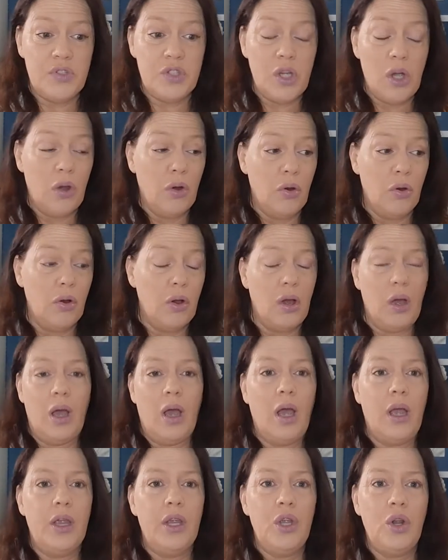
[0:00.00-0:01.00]
So,
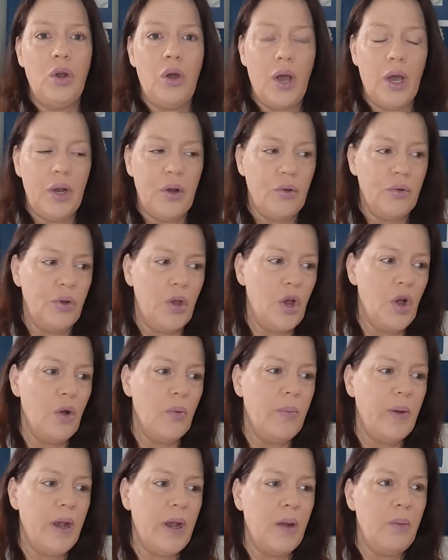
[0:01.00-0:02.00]
you know, I don't
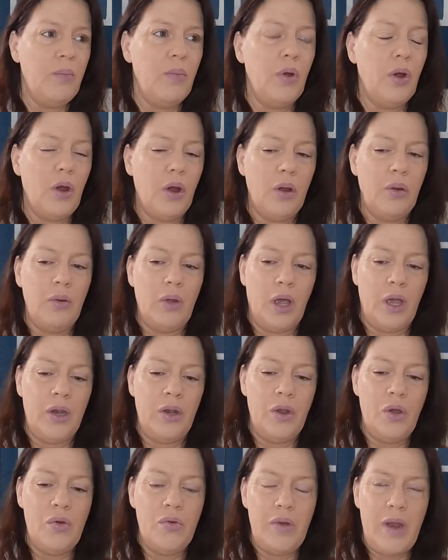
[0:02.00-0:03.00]
know, but I'm I
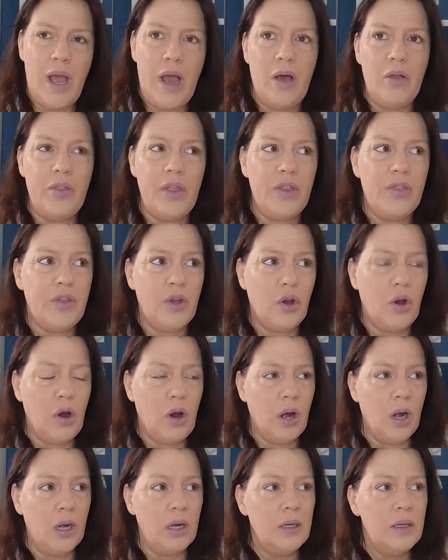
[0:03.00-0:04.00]
know now that there
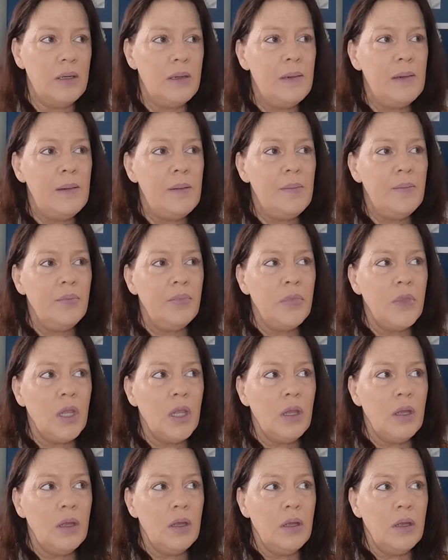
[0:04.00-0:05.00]
are,
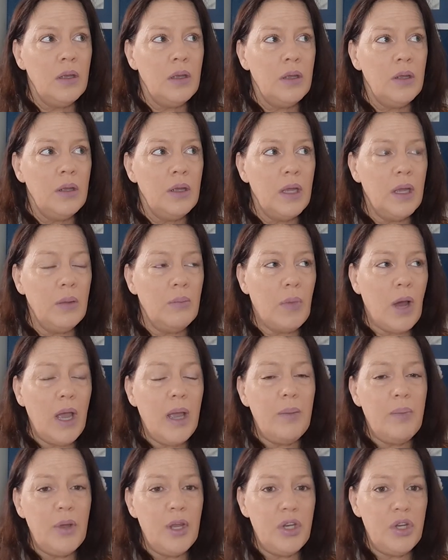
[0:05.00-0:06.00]
in
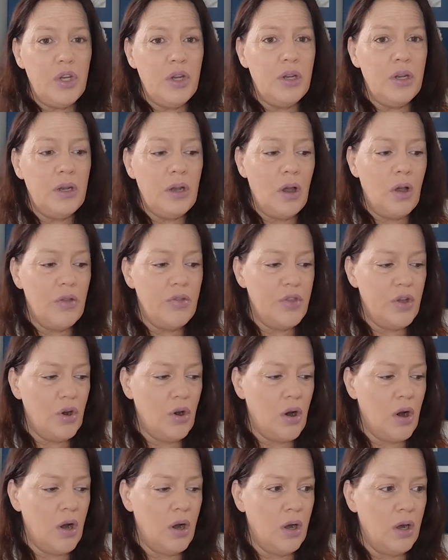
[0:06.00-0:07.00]
my opinion, there
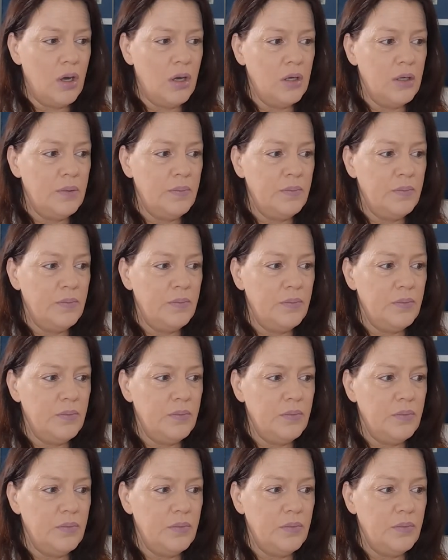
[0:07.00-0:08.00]
are
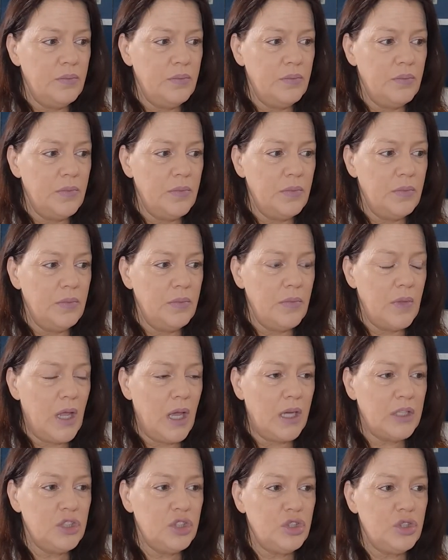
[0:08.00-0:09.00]

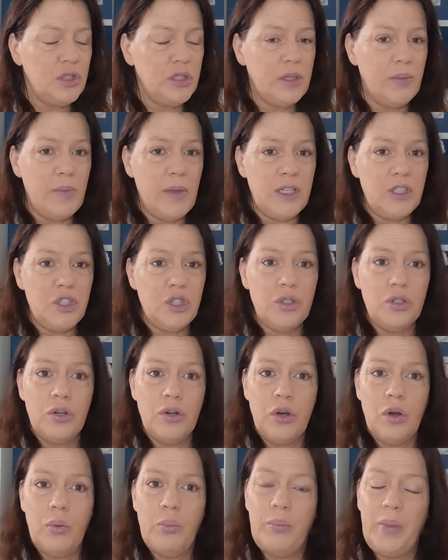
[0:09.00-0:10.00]
extra
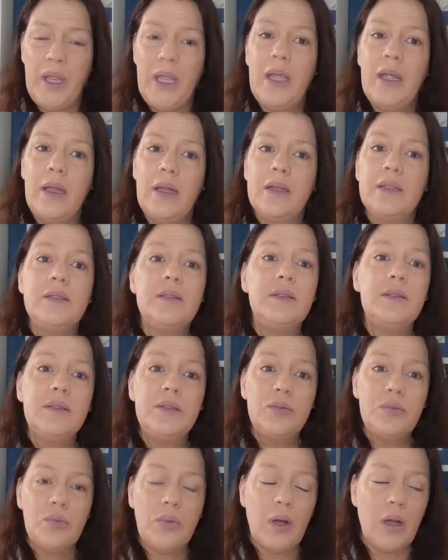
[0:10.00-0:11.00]
dimensional beings,
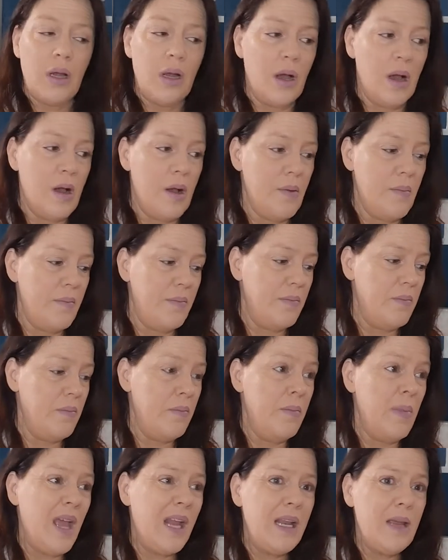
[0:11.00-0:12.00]
um,
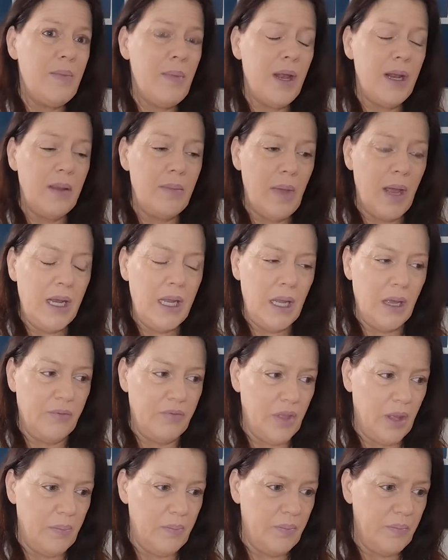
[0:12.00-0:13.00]
many, many, many
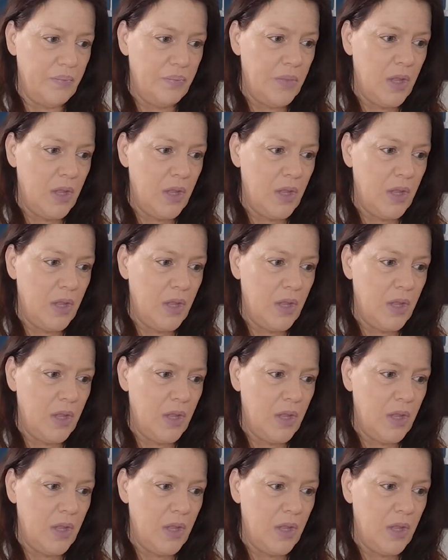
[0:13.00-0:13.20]
of them.